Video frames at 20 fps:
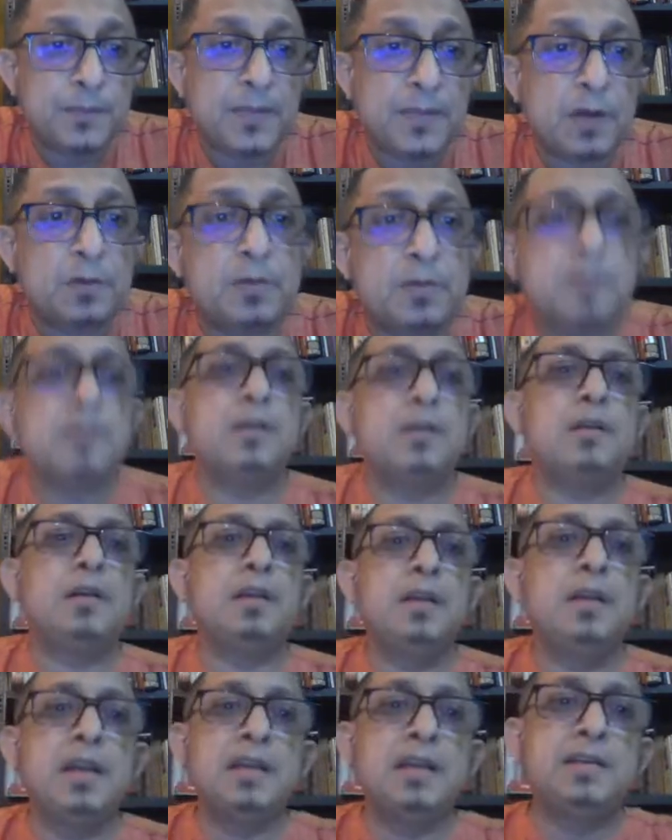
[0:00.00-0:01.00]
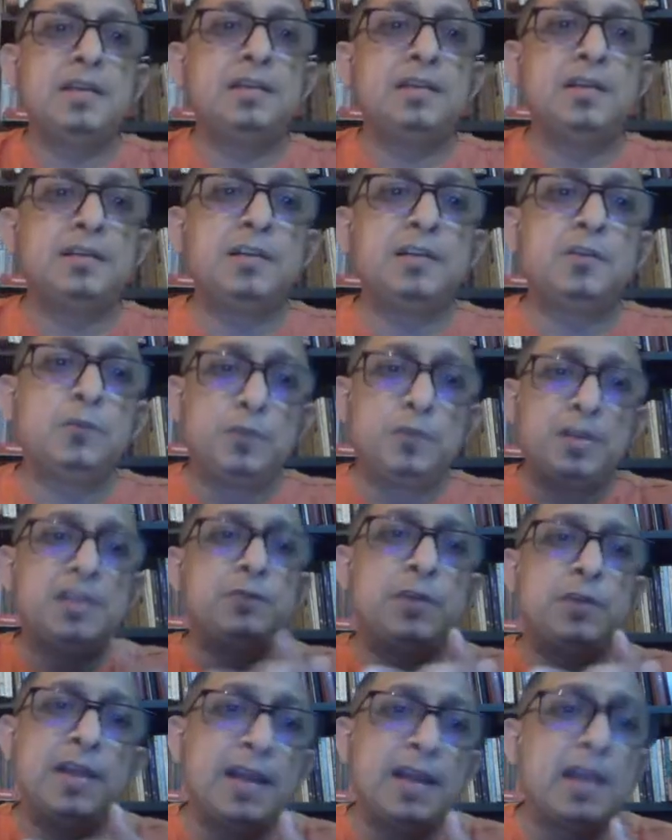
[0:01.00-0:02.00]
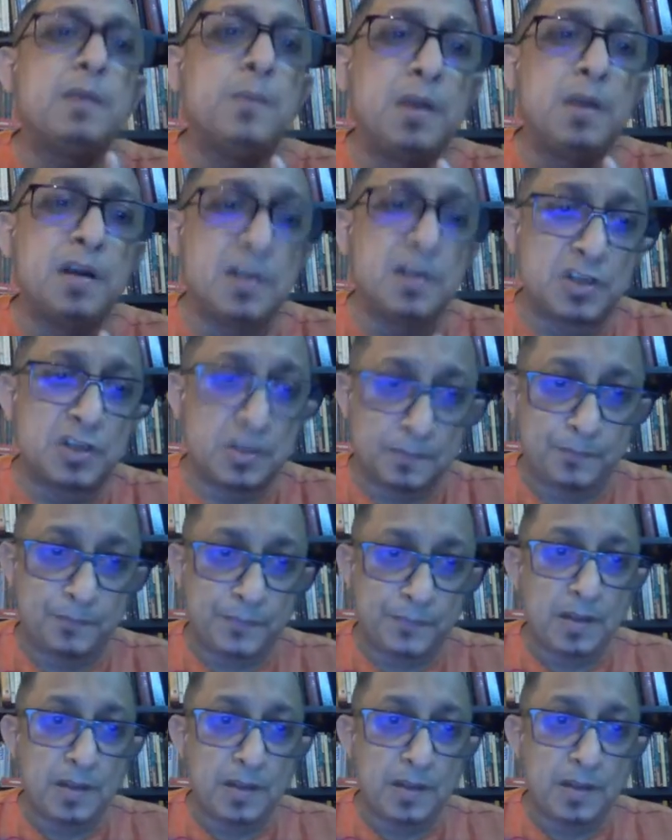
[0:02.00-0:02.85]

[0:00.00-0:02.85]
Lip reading: Now, in 1832, these would again merge.